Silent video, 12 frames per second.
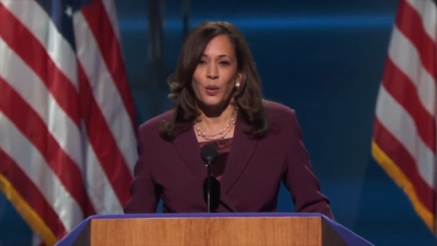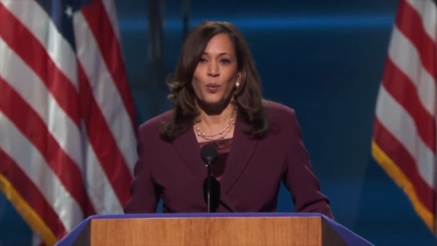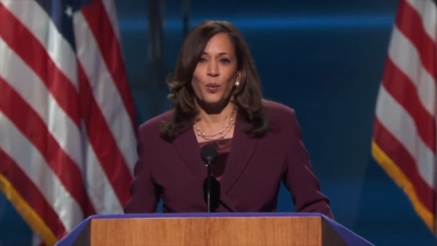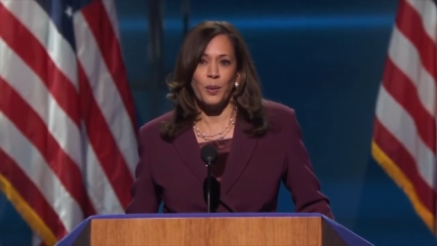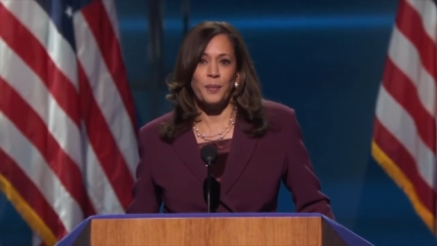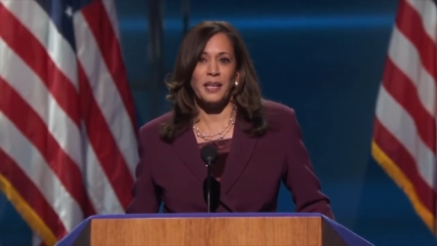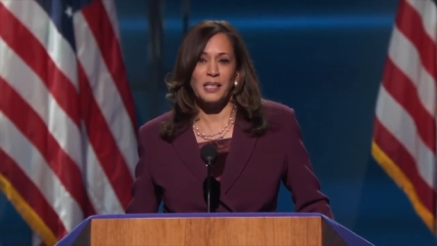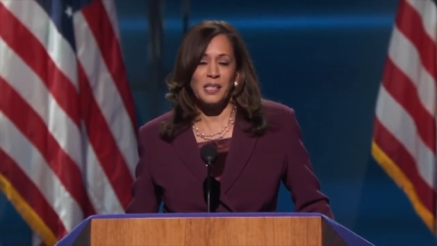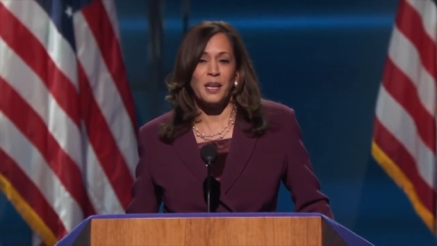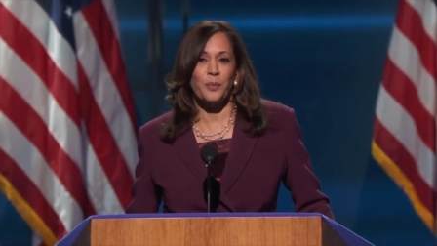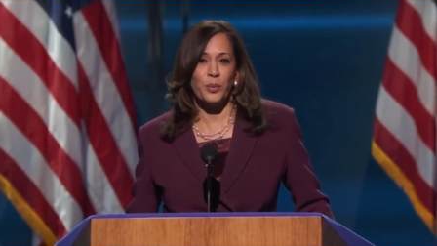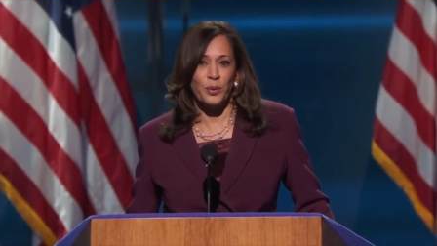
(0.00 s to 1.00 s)
We may
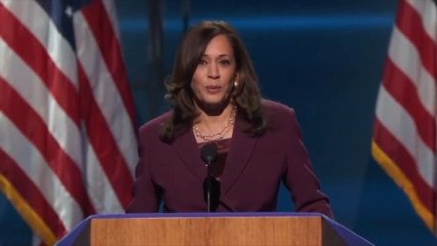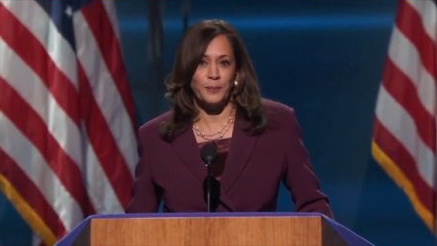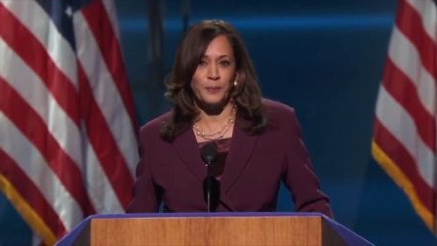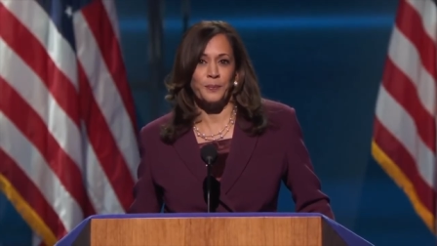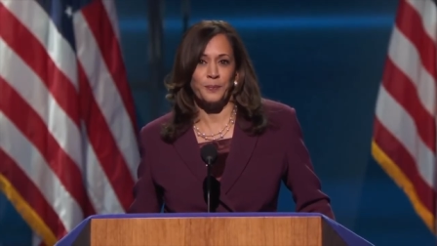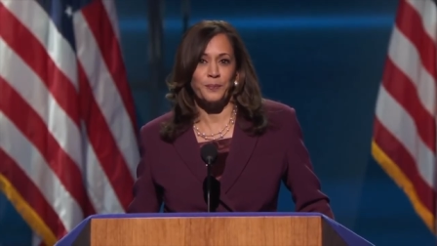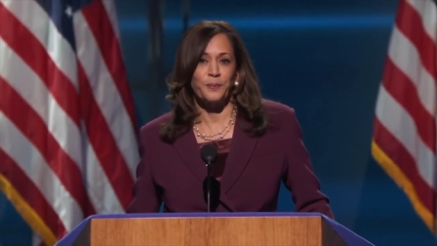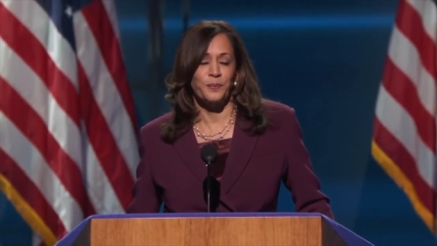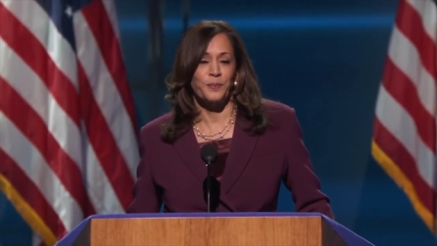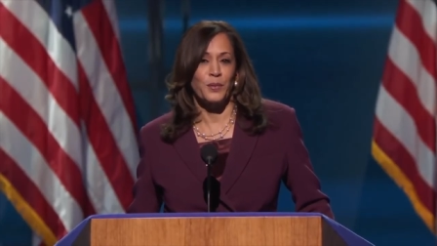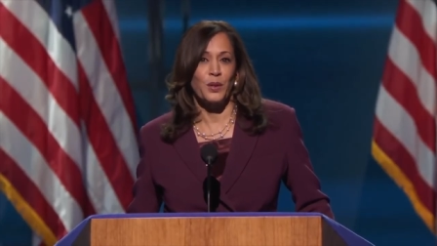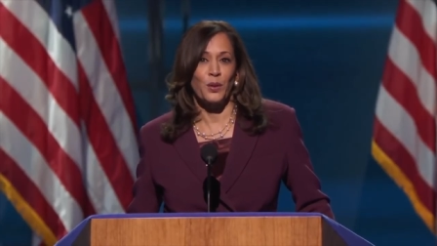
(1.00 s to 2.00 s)
stumble,
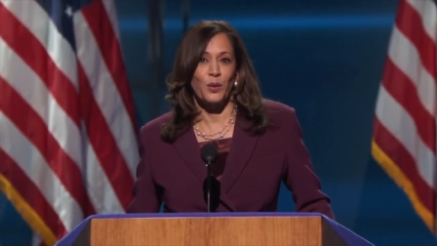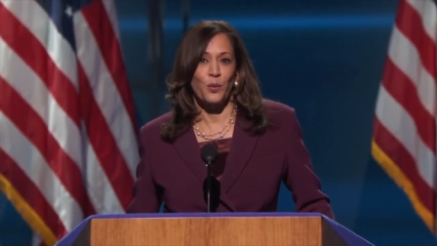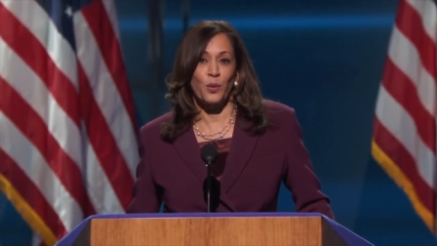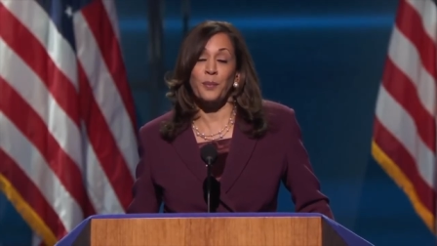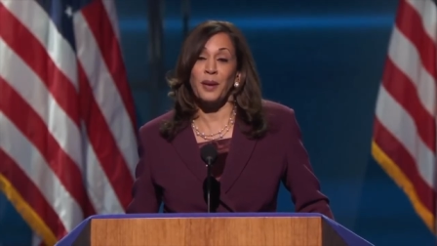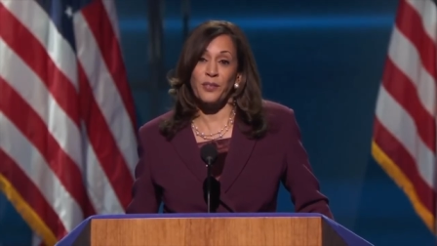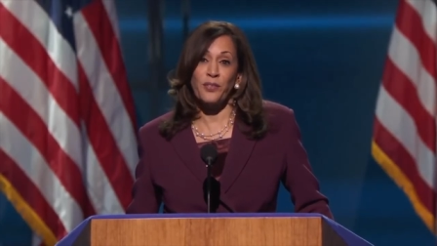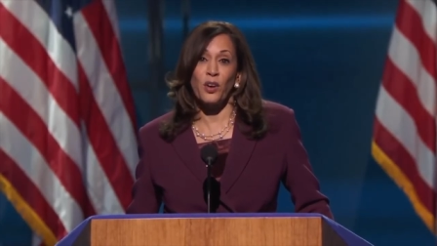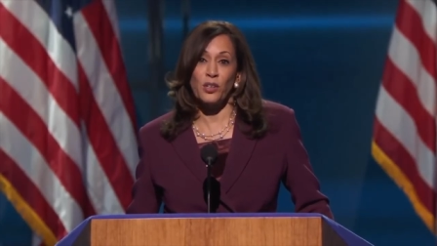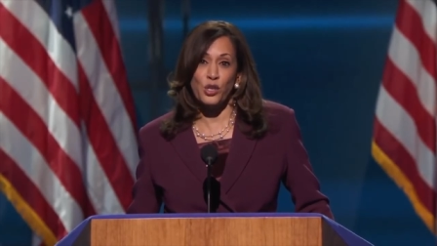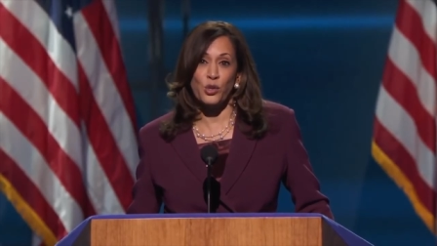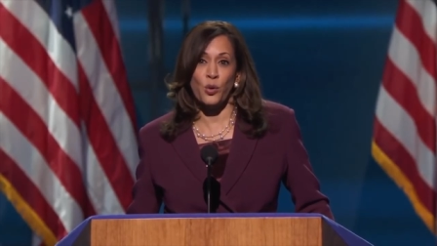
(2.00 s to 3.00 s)
we may fall
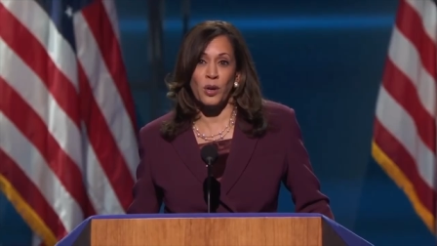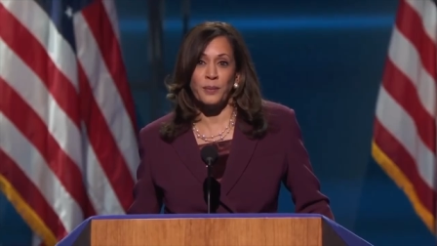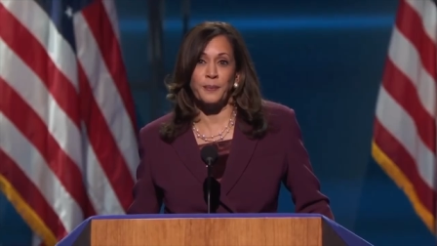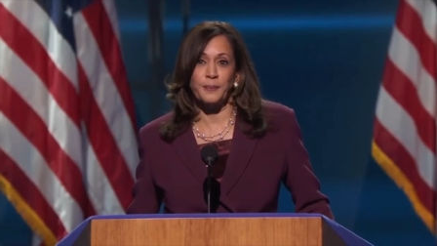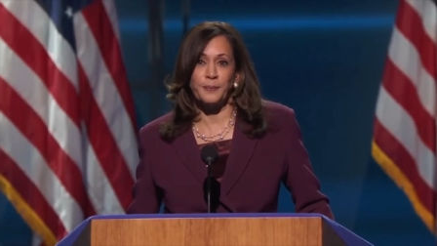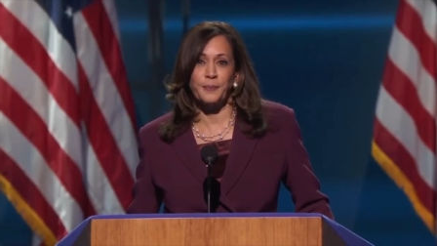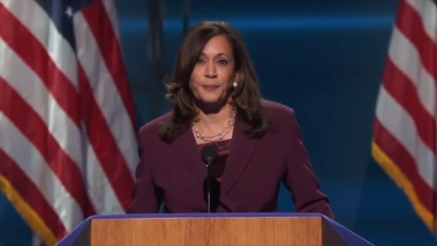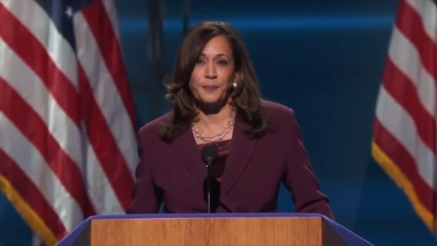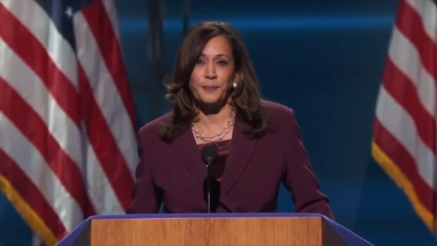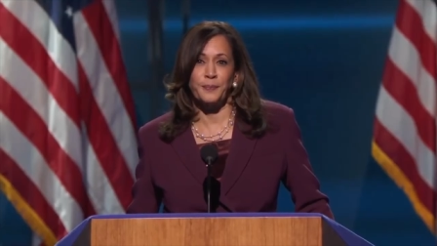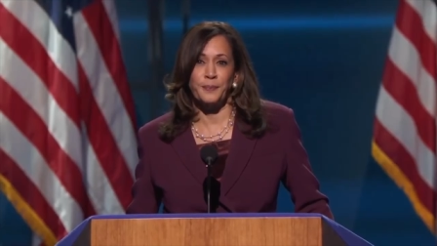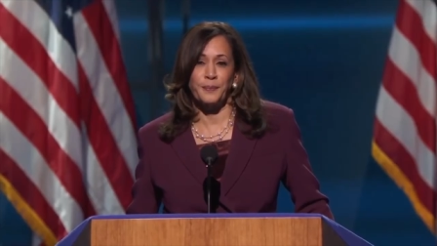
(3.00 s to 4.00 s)
short.
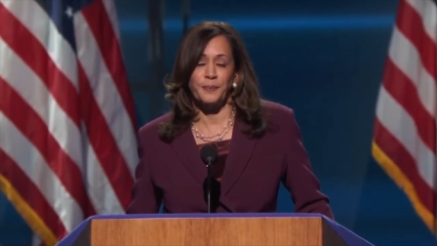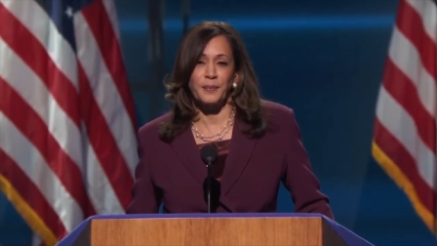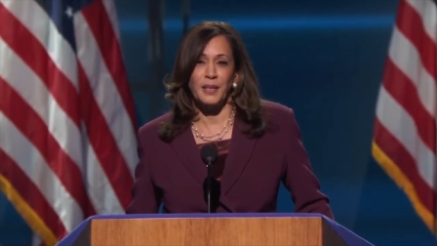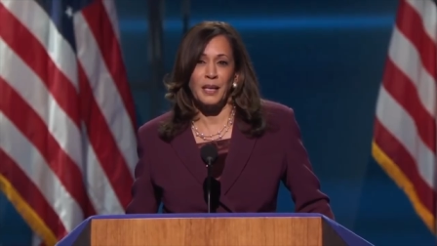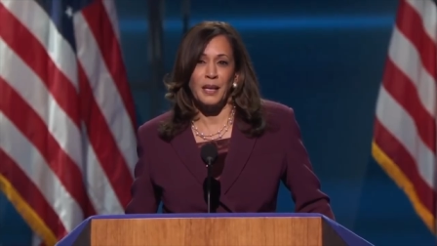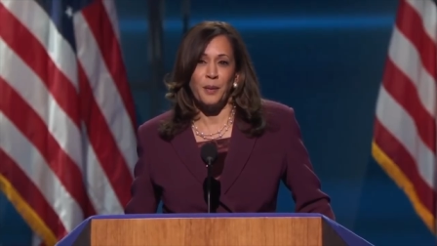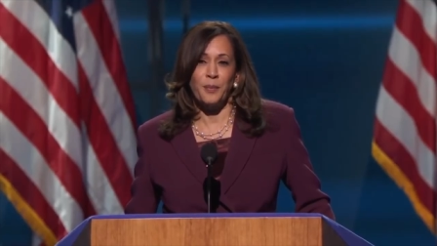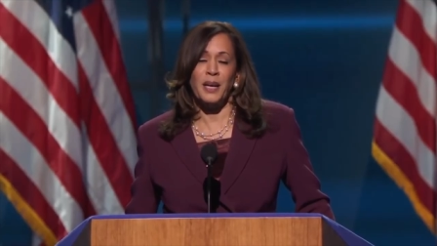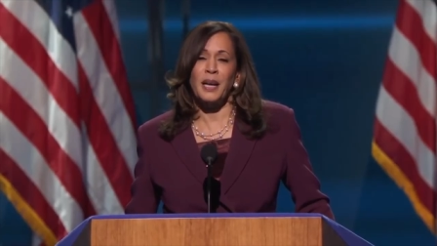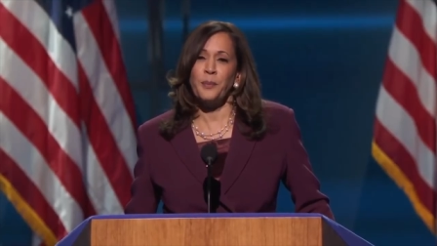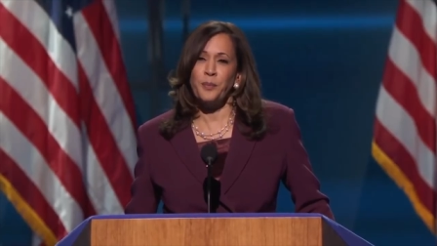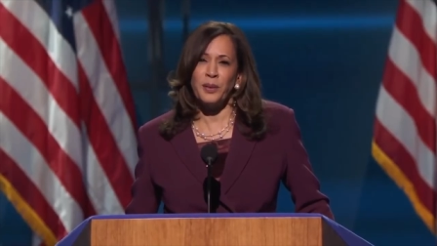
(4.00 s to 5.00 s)
But
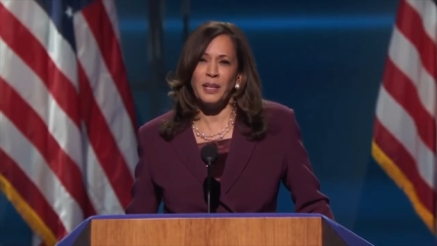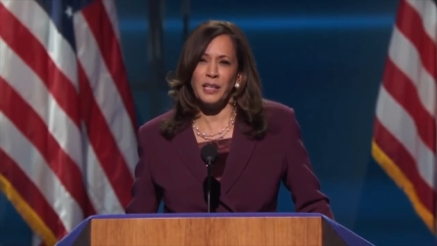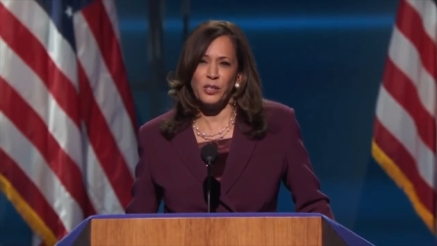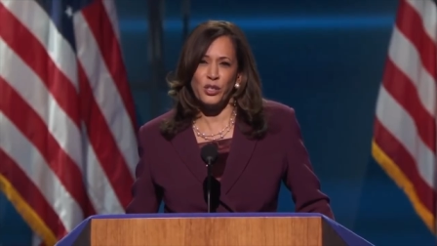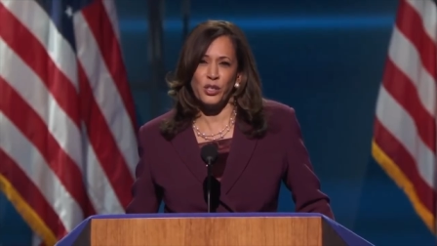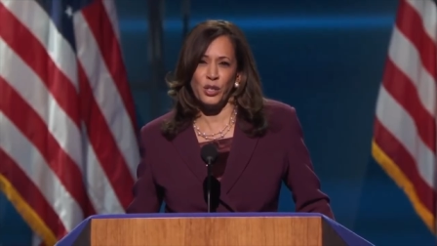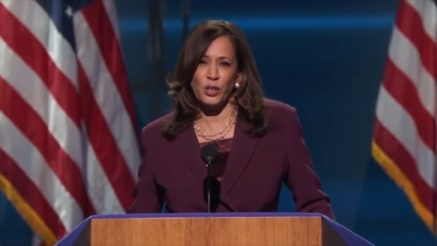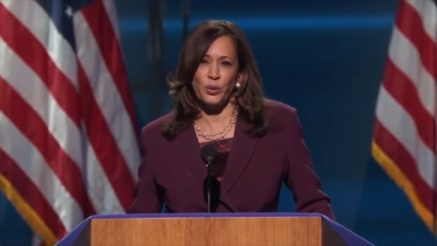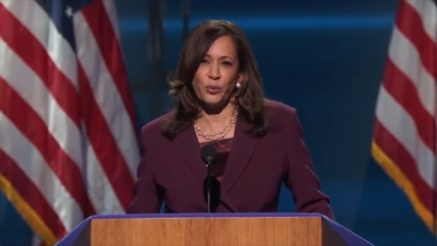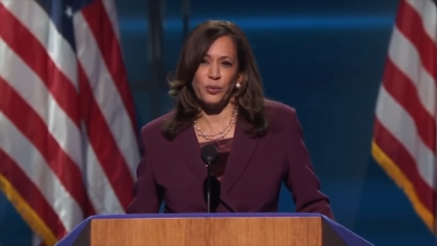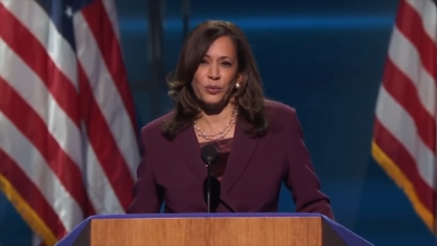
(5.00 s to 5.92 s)
I pledge to you